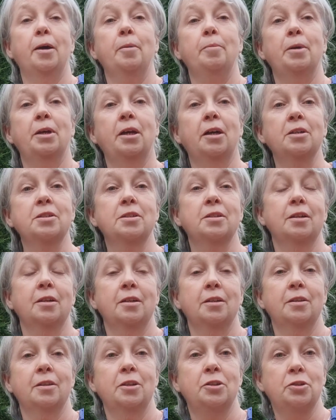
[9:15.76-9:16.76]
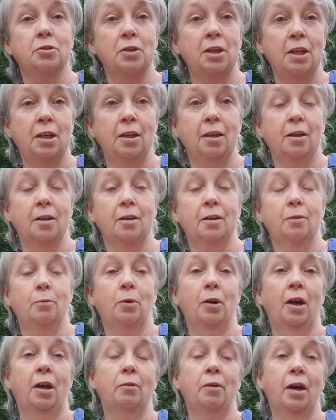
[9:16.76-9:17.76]
because the tree,
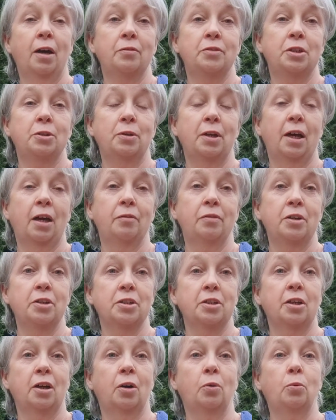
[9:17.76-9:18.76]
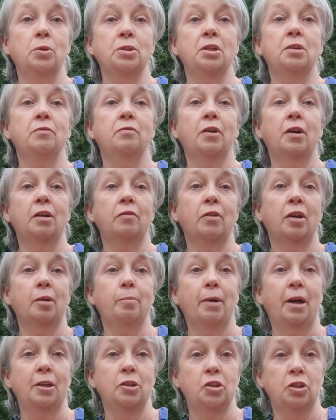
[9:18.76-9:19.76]
when I arrived 2.5 years ago, was in very, very
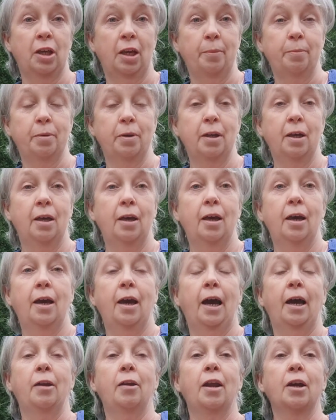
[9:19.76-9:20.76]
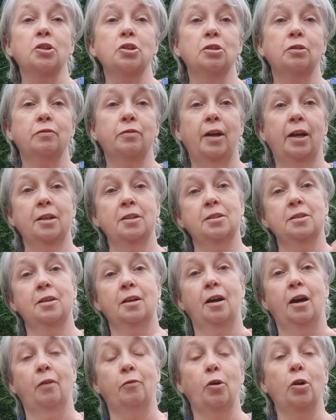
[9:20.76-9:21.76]
bad shape. And in actual fact,
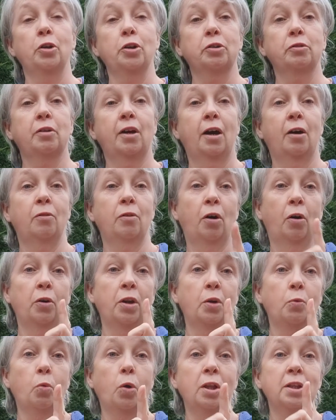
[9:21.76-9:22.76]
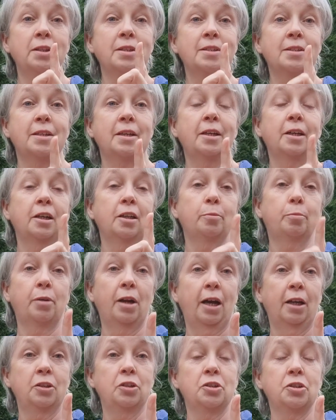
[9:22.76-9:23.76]
of all the crown, only one single
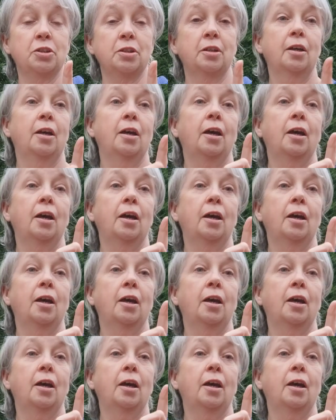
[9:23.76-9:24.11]
branch